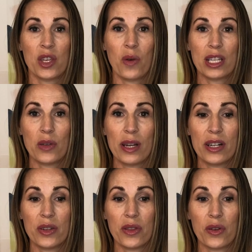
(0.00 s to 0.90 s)
You also
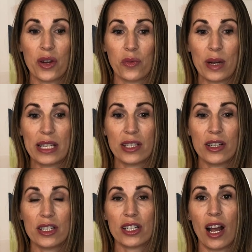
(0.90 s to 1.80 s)
want to do your
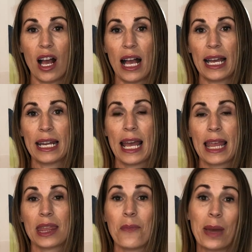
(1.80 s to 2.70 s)
research on
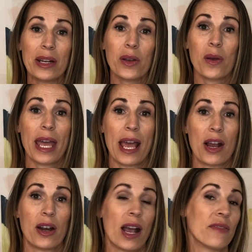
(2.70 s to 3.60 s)
the medical
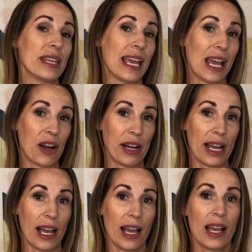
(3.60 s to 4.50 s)
care of the
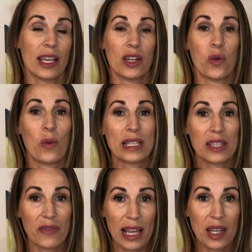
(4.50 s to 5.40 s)
area.
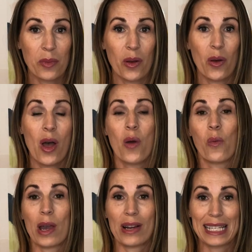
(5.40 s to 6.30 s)
What's available,
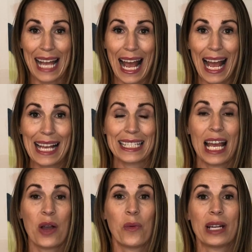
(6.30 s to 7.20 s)
where it's at.
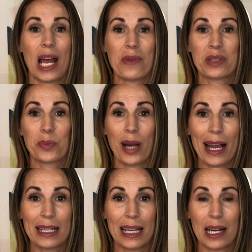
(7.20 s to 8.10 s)
When I was
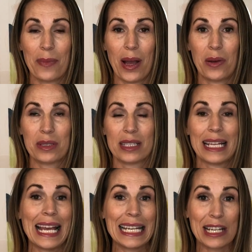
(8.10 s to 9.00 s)
pregnant about
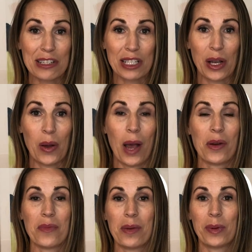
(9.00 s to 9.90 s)
10 years ago, I
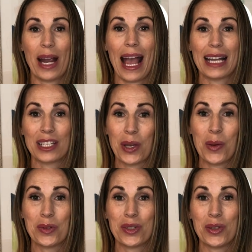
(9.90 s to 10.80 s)
remember I had to
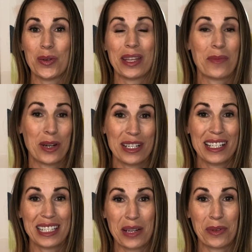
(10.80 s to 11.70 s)
go to the
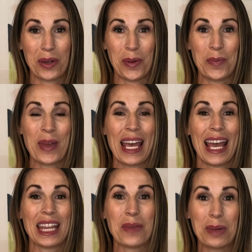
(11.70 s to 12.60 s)
emergency room
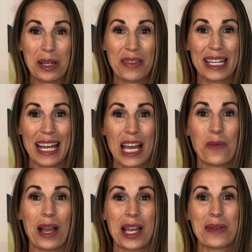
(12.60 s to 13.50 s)
in the middle of the
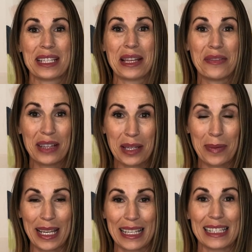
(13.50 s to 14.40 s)
night while I was in the
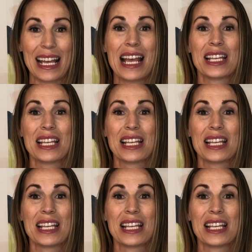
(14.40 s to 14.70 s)
Philippines.